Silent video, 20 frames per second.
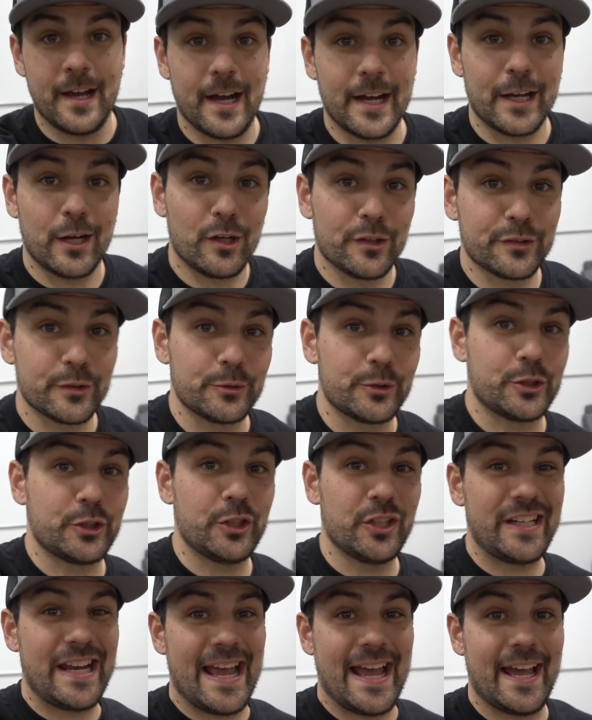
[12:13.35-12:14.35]
I also
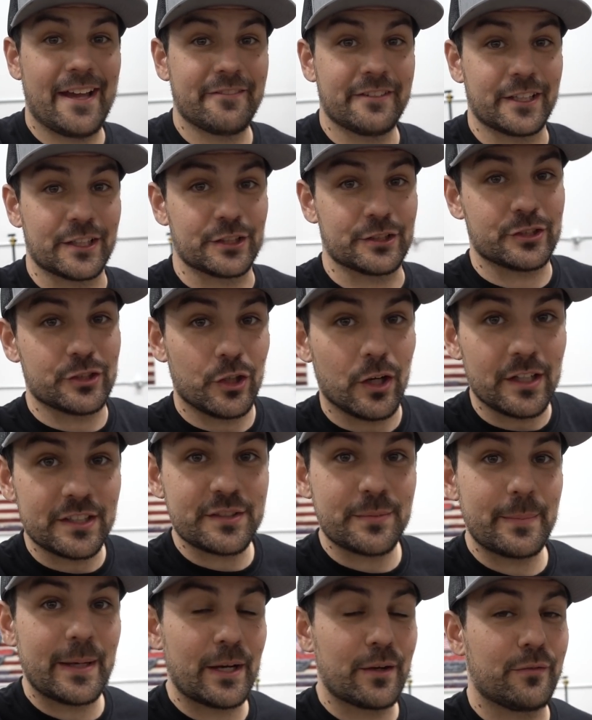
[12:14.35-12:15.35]
should have an
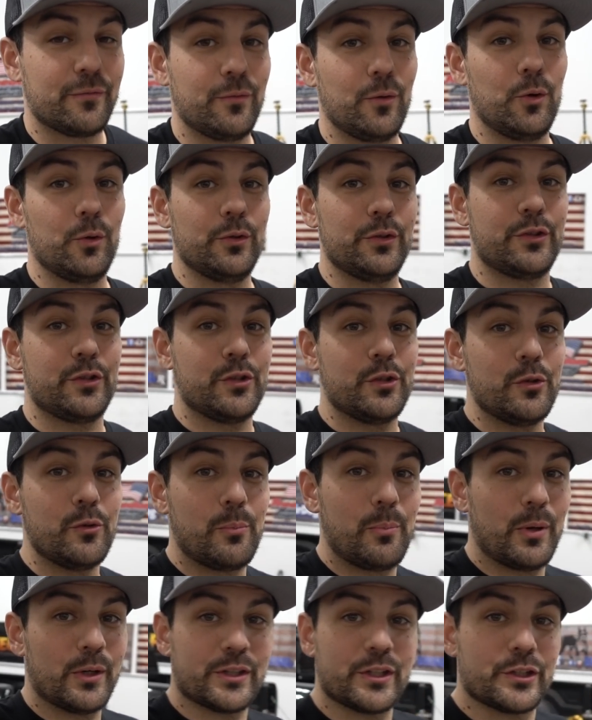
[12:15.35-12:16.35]
exhaust manifold to
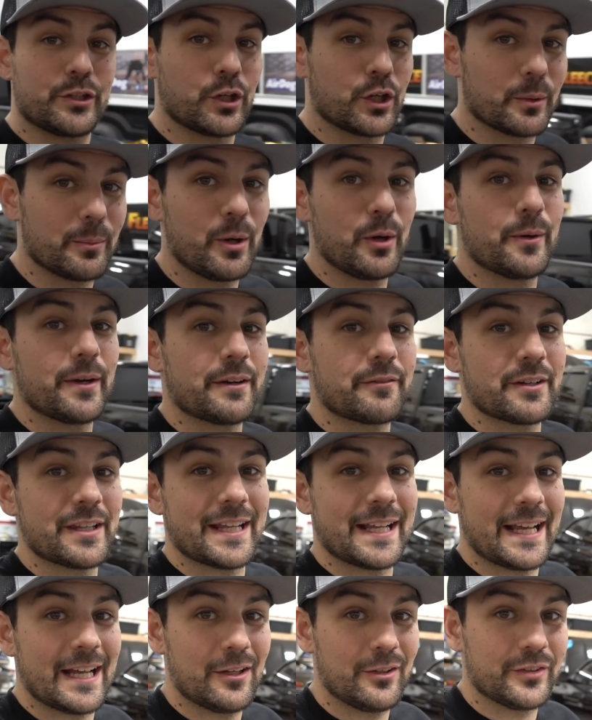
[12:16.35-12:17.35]
put the turbo and
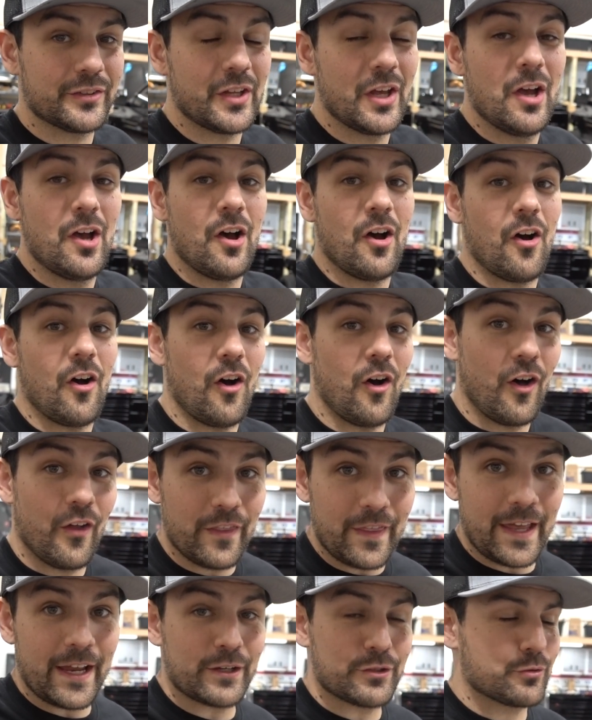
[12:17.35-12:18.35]
everything else on
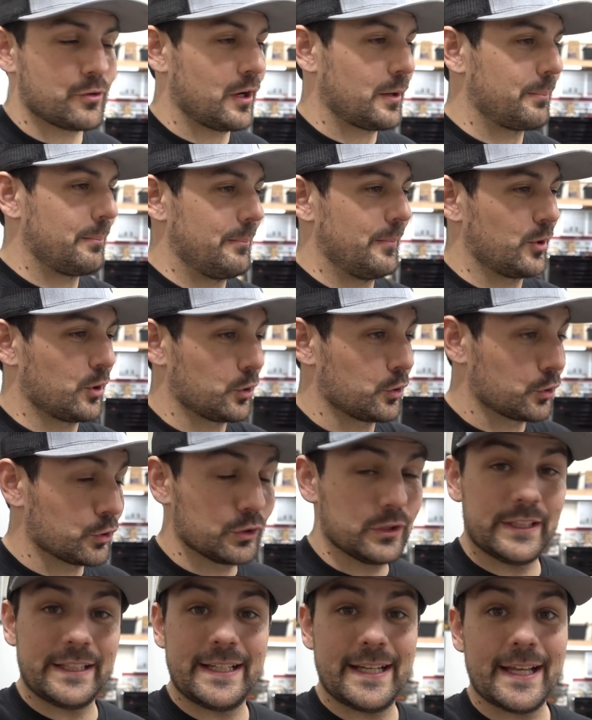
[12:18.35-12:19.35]
that truck
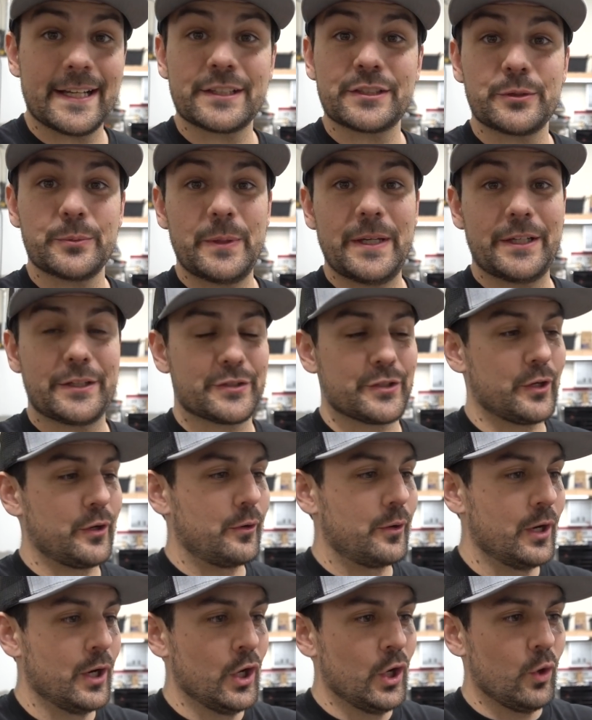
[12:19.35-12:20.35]
early next week.
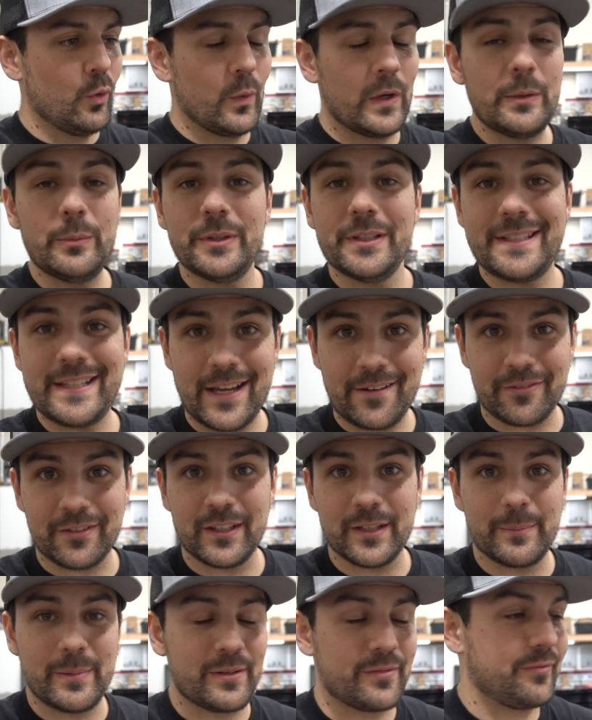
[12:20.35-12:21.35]
So we will
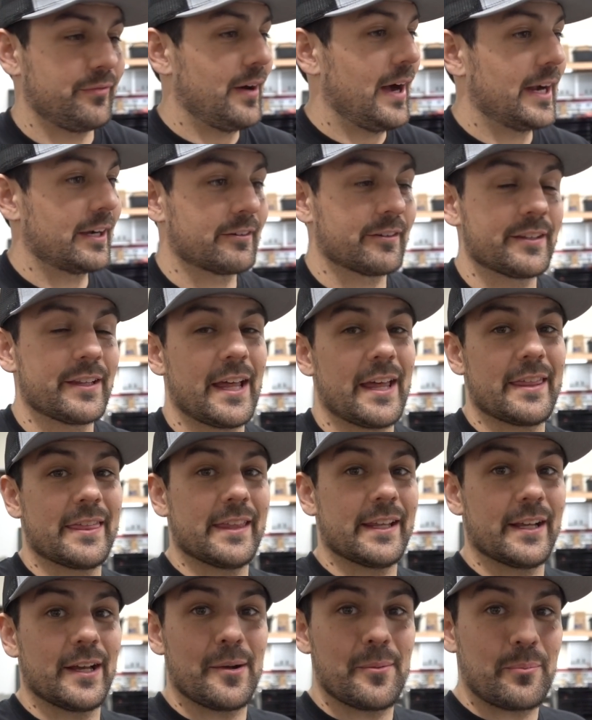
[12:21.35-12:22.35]
definitely be firing that
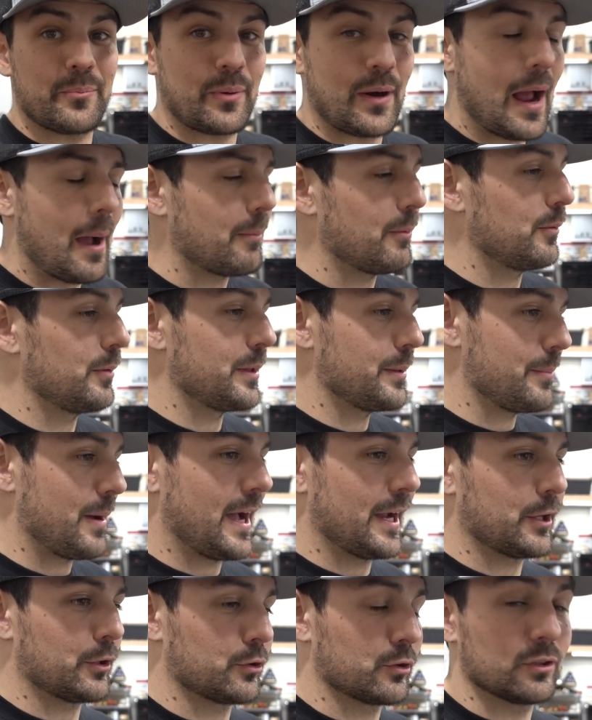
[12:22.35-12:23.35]
thing up probably
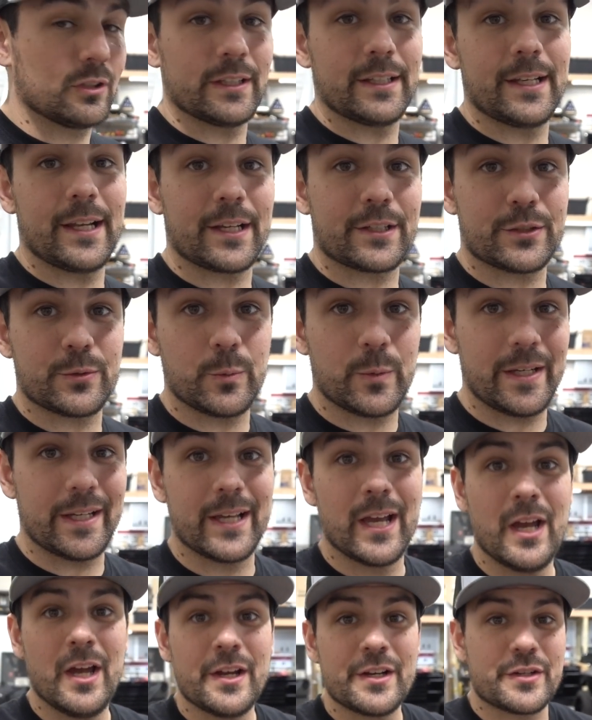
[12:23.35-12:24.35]
by early next week.
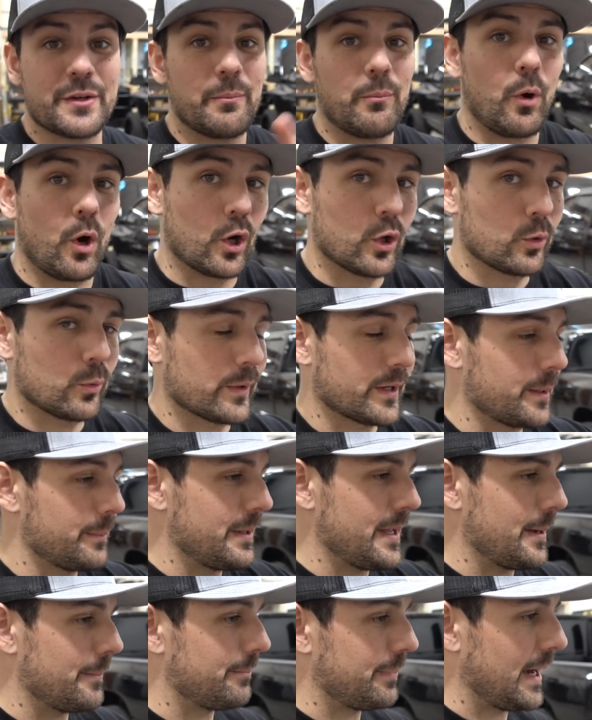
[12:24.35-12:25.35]
Tomorrow we're going to
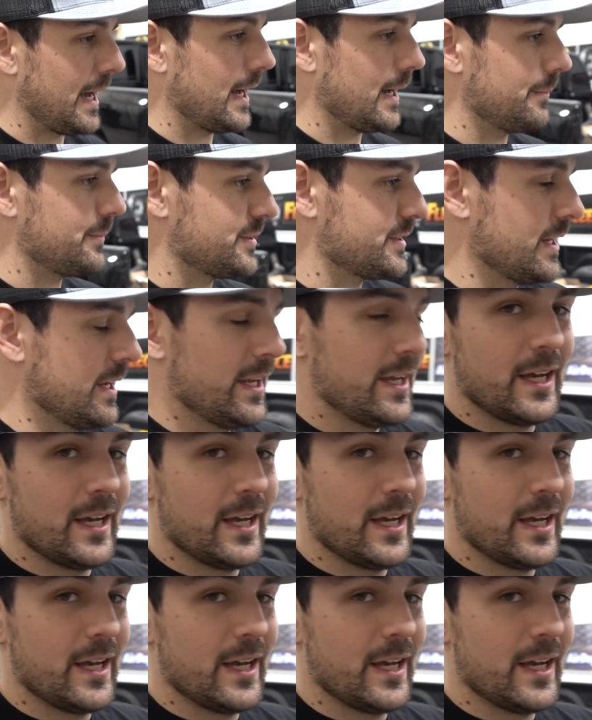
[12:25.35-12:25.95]
be at Bob's.